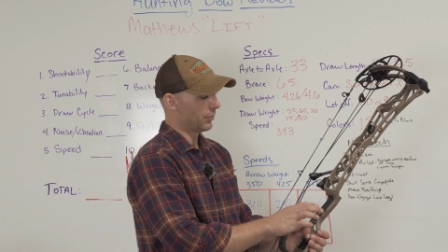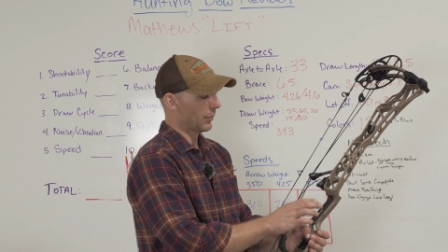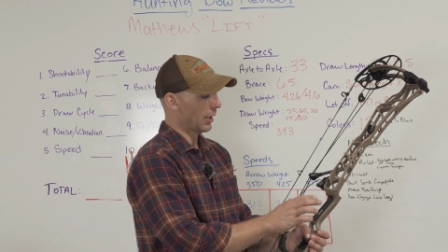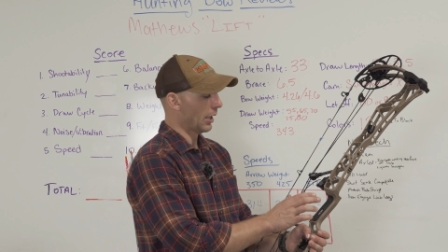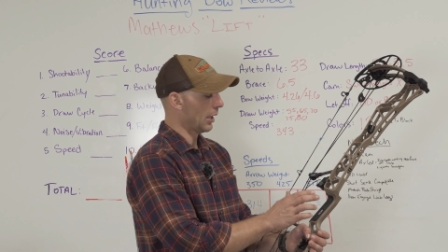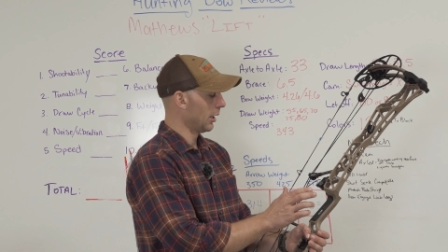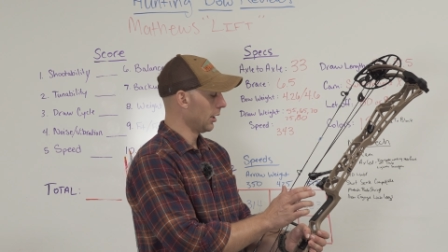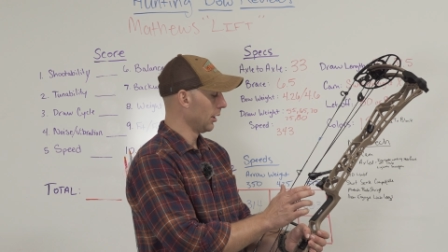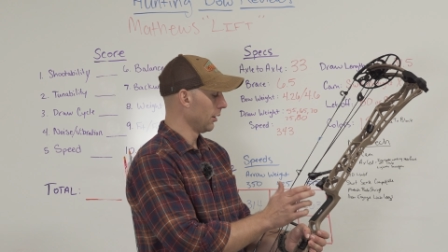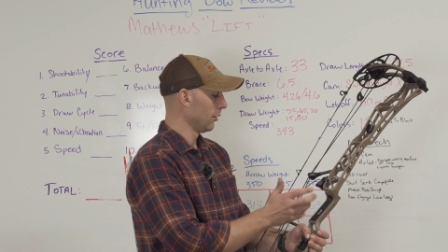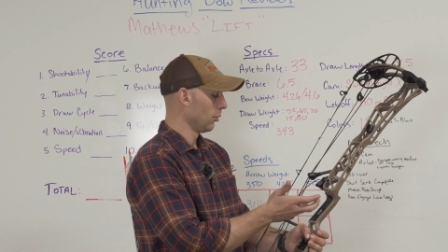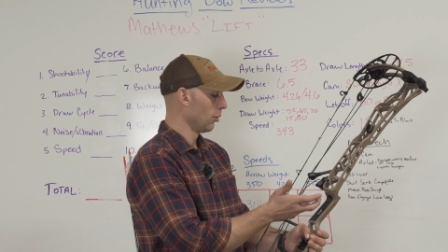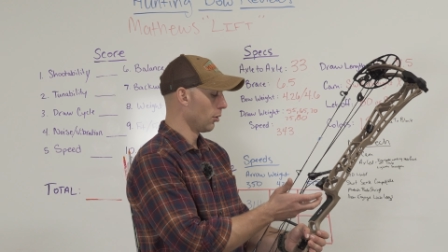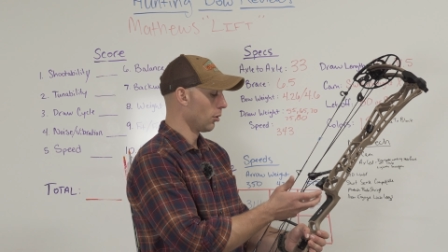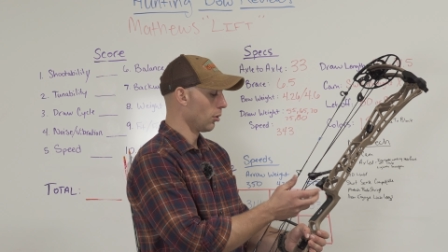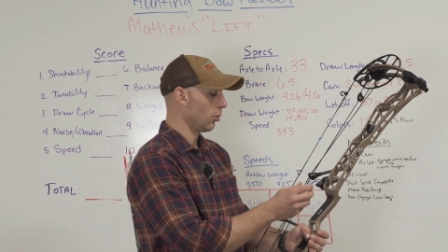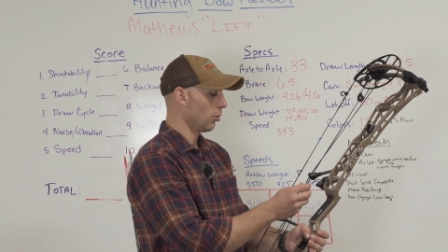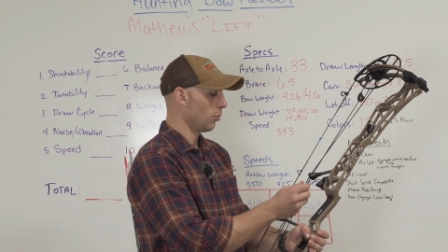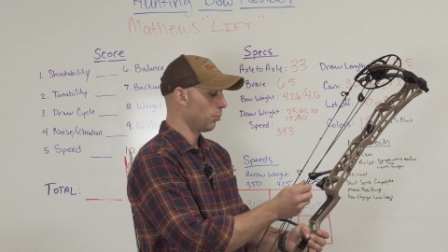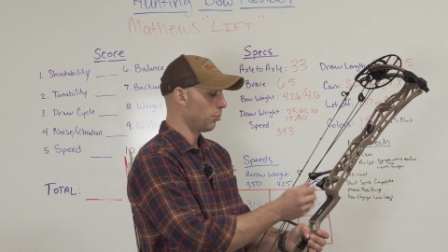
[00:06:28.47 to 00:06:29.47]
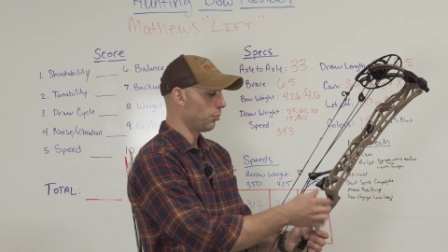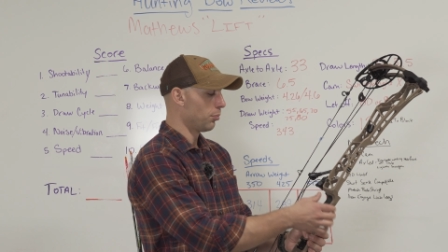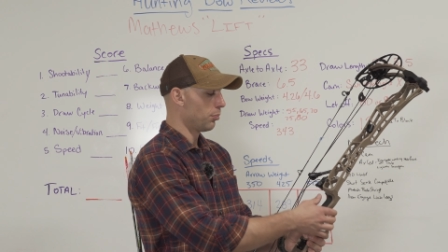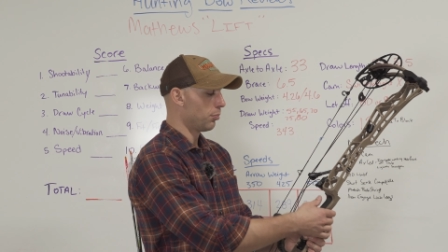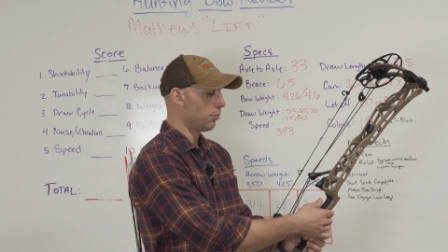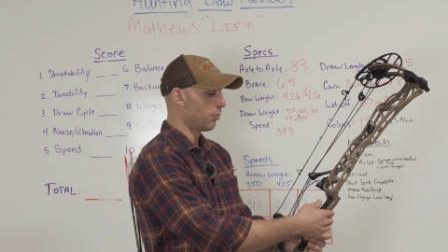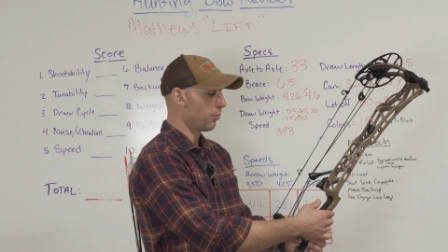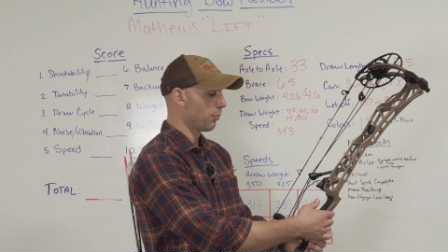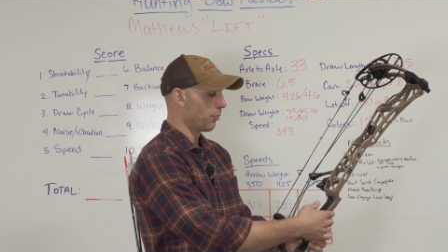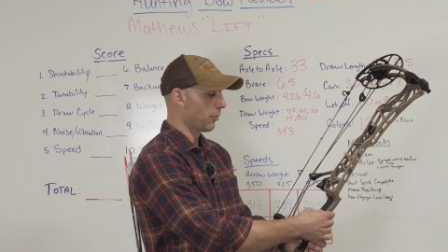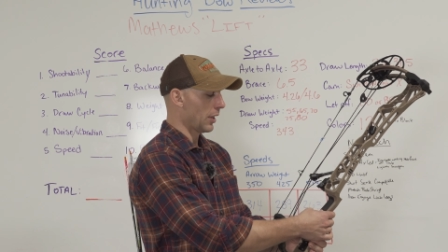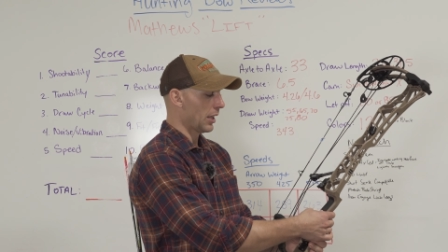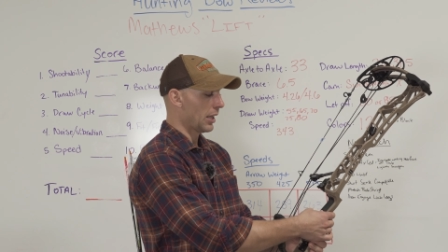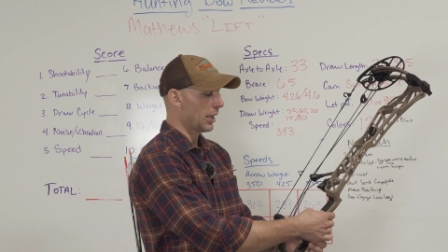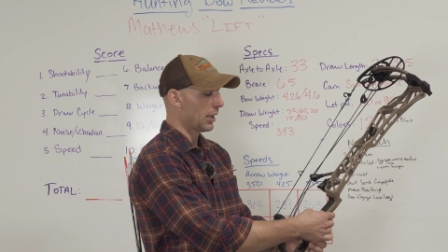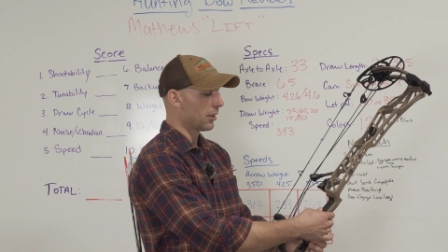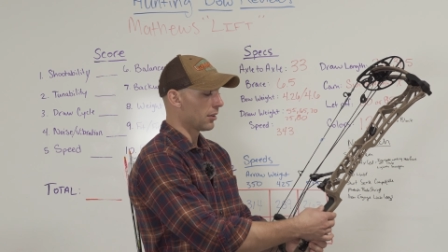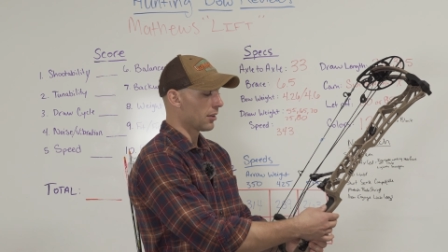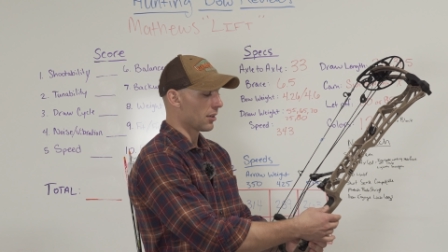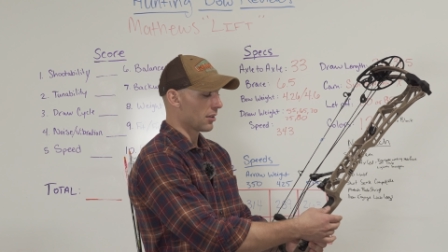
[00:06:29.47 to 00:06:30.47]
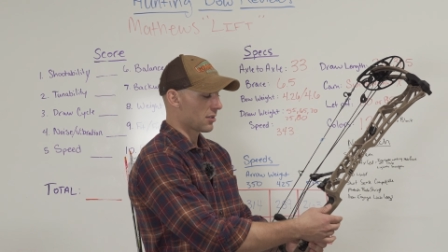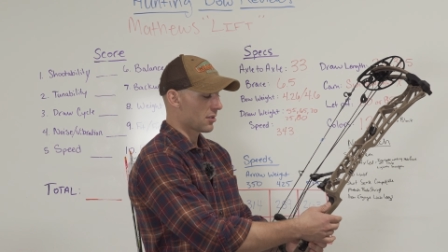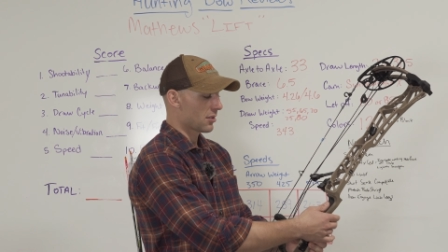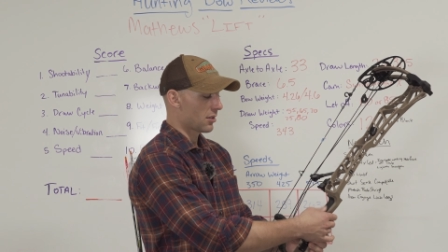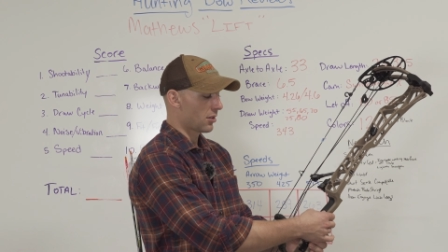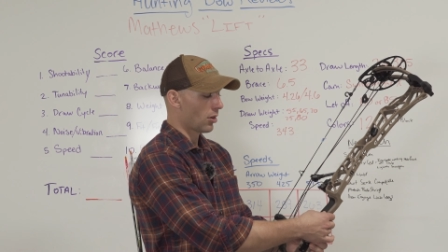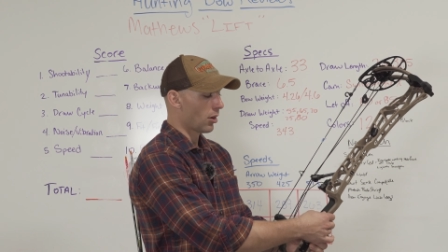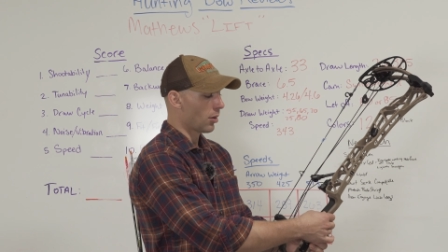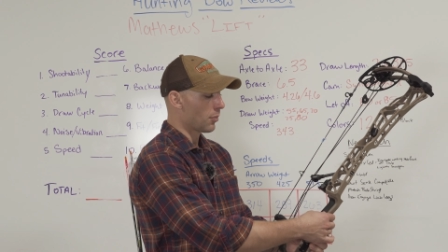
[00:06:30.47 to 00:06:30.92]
little thing that's